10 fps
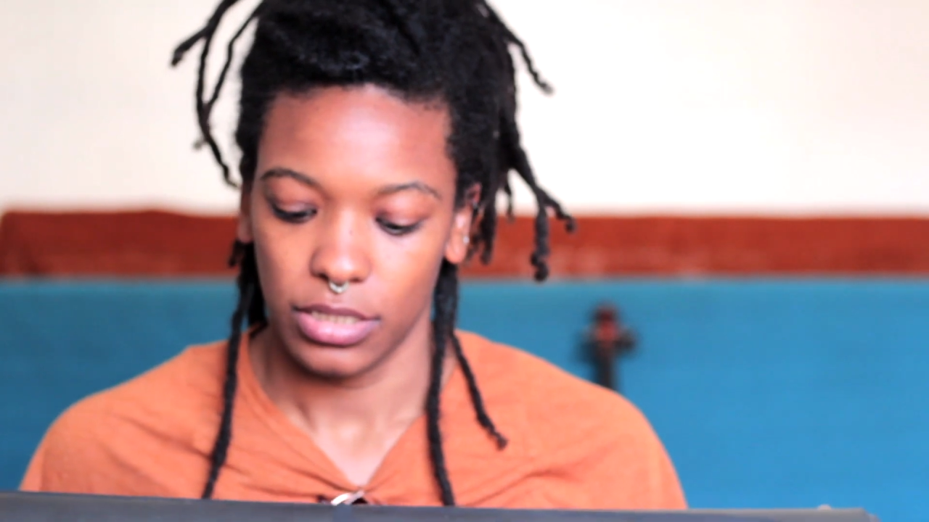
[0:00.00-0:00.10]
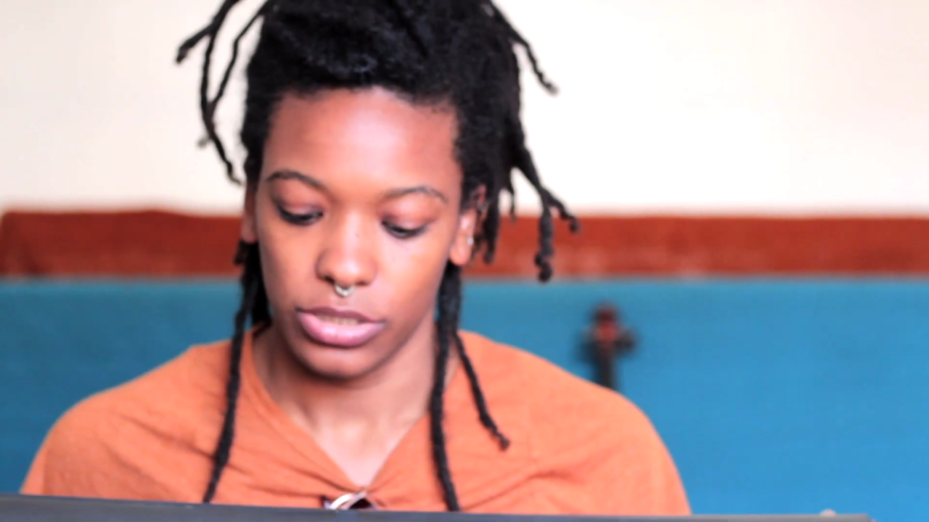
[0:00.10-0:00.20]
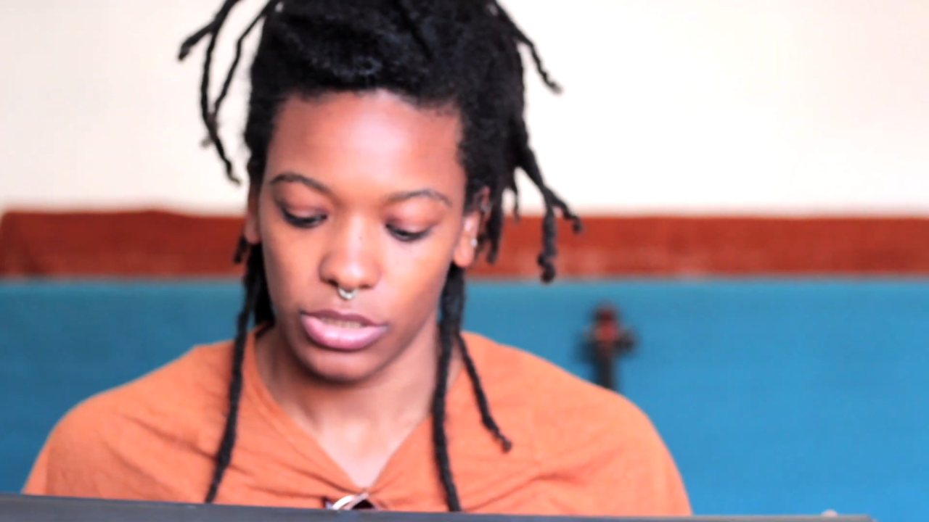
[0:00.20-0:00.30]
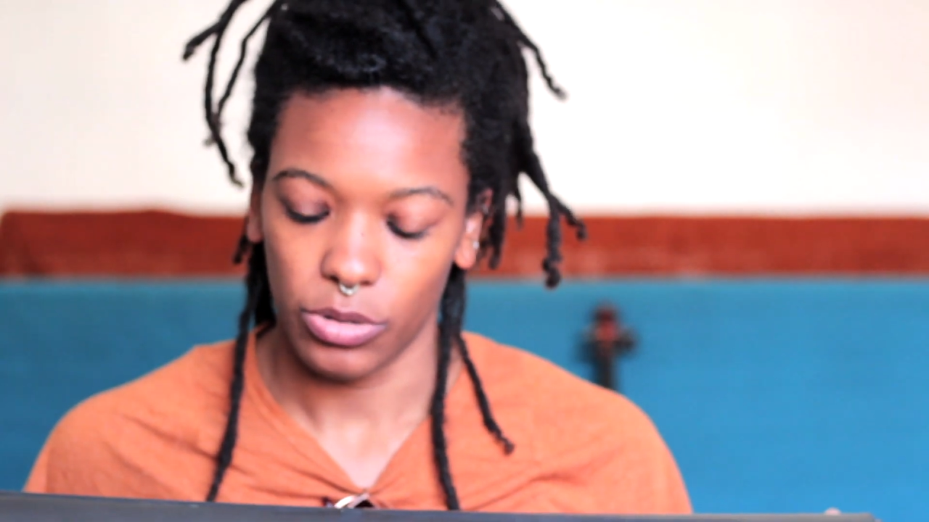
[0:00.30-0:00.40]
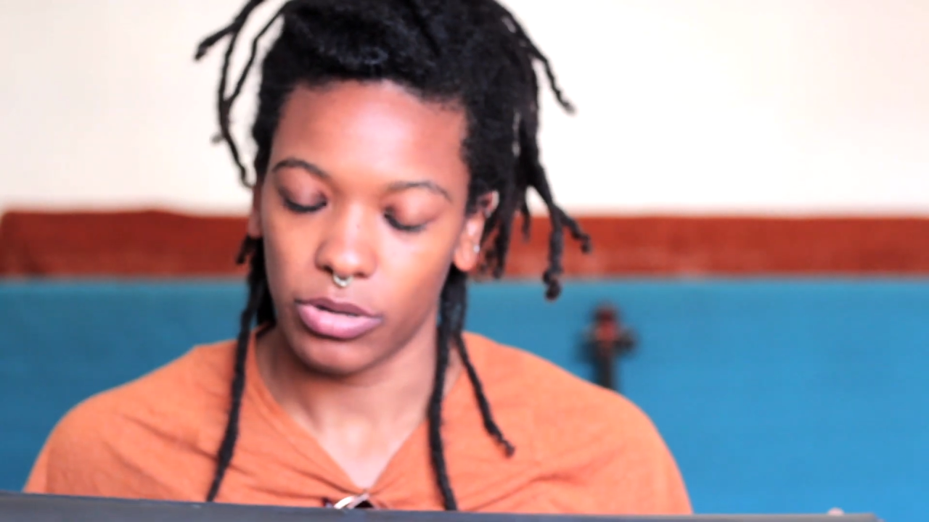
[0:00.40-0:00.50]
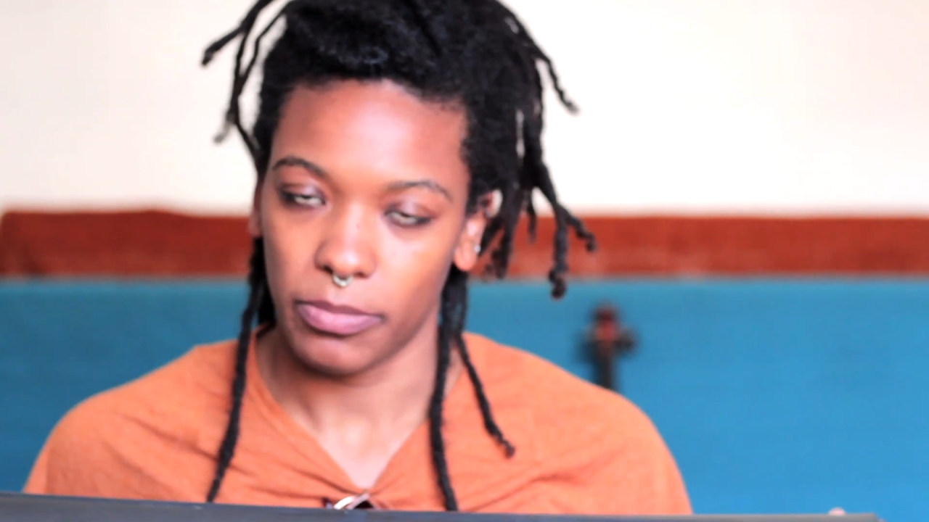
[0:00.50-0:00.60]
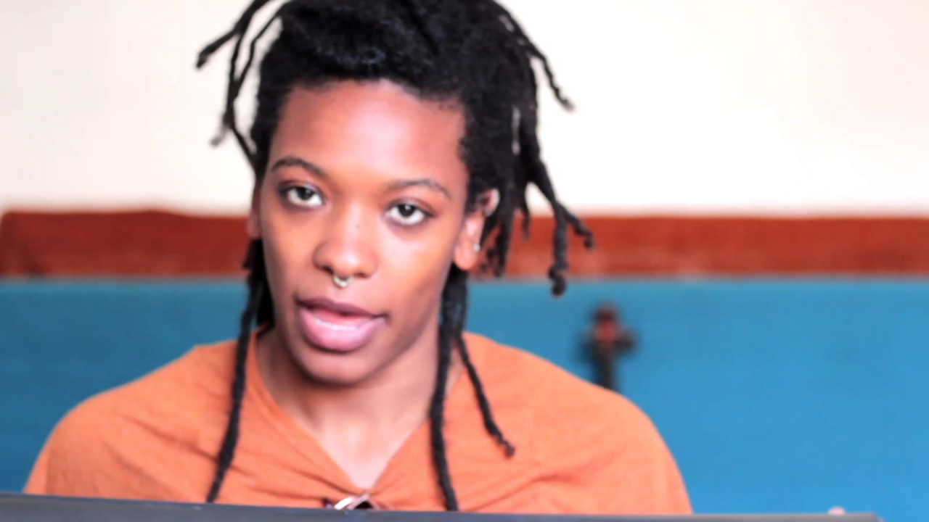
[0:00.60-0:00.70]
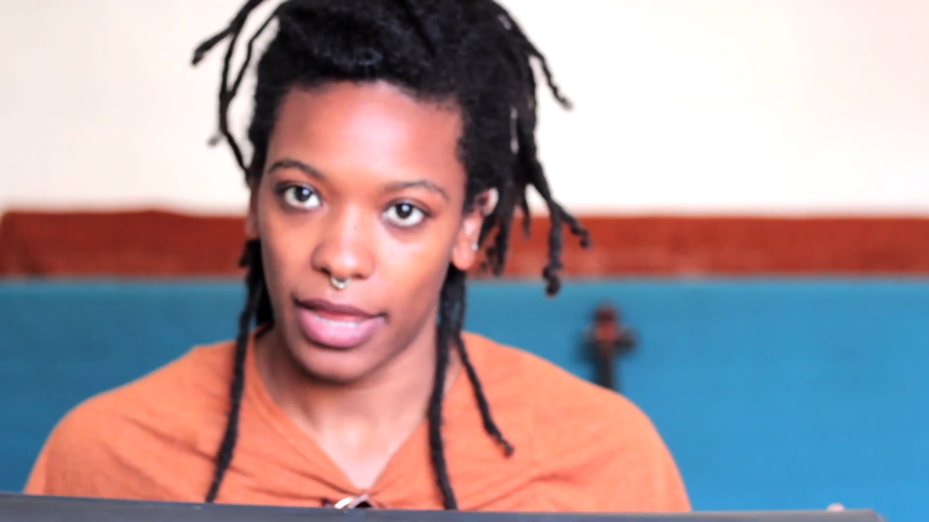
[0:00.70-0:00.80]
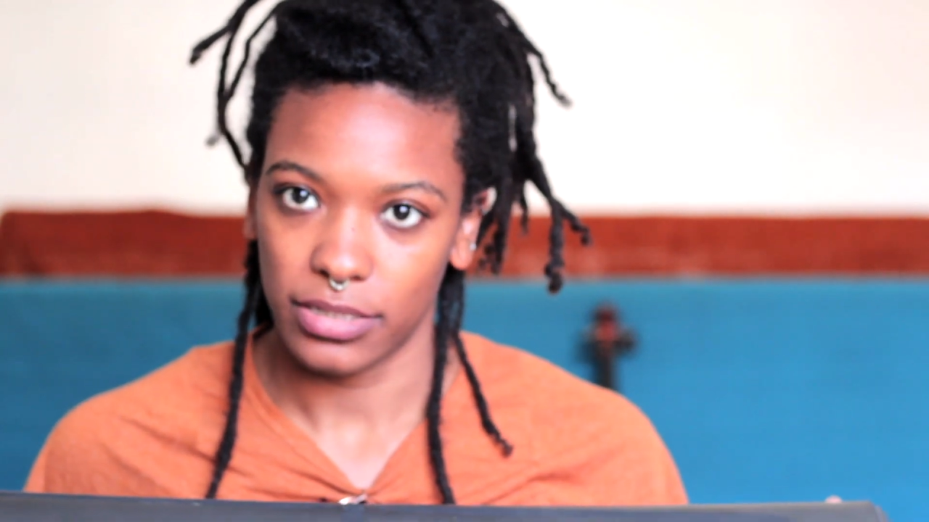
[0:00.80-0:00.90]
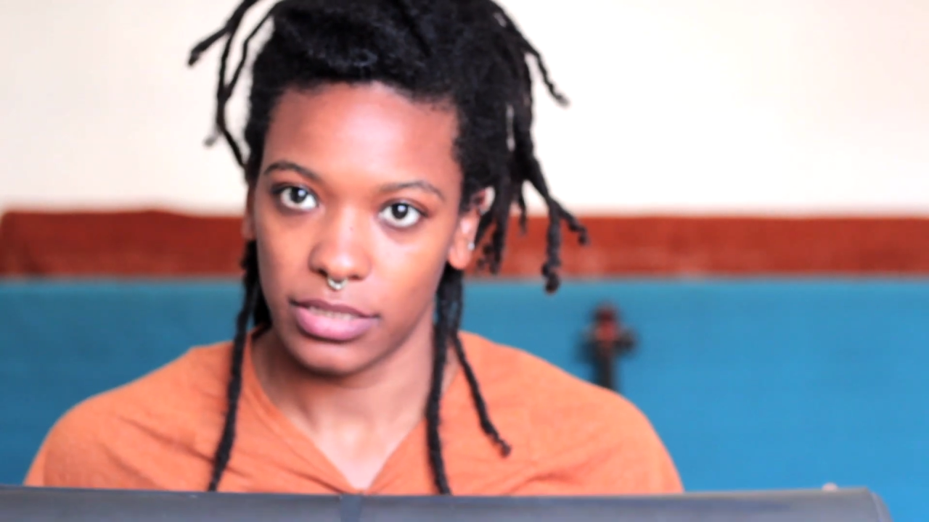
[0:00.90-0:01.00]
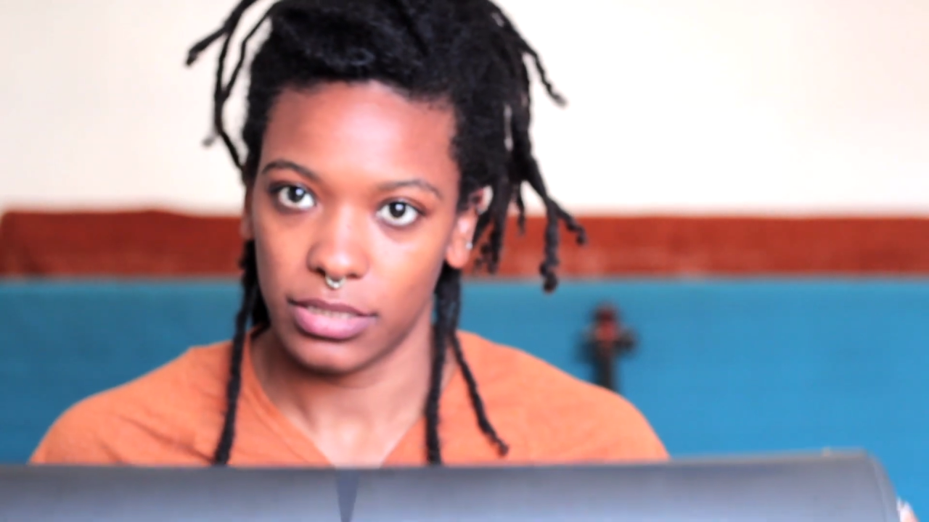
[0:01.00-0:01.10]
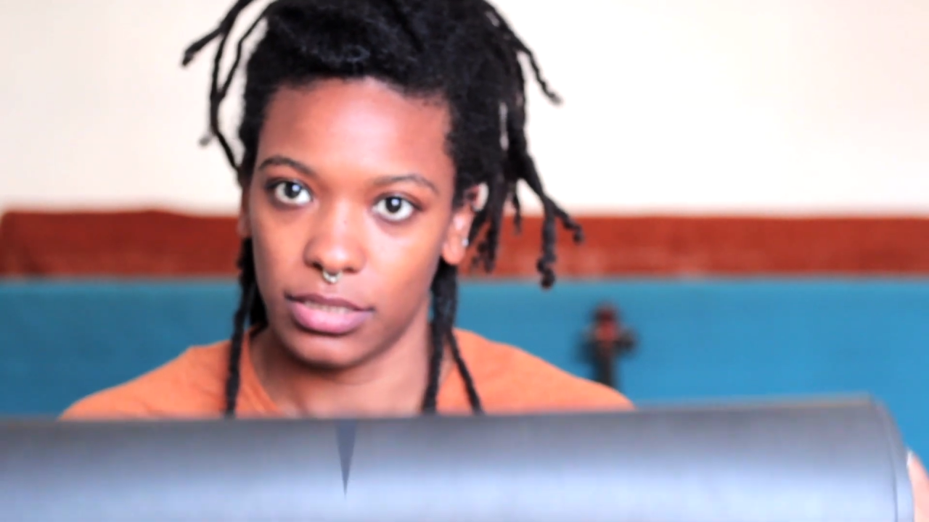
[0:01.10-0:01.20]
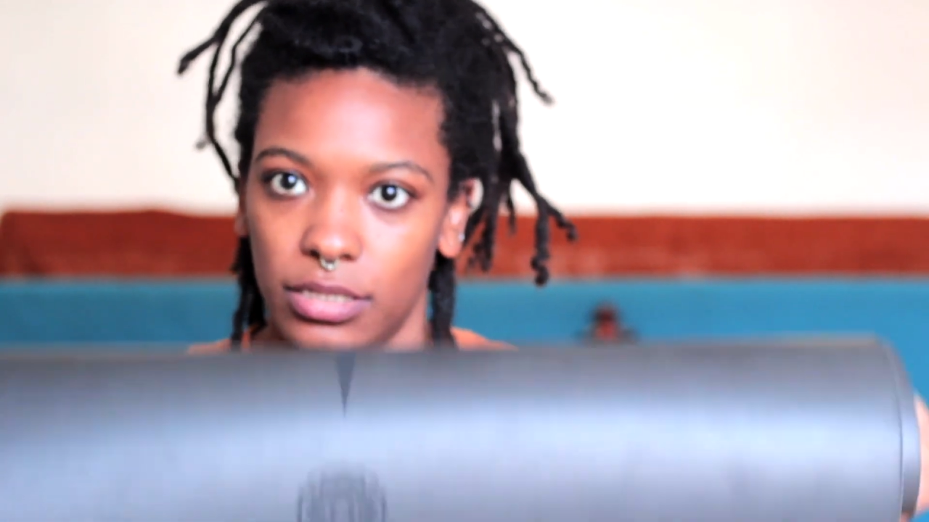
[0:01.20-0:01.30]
yoga mat.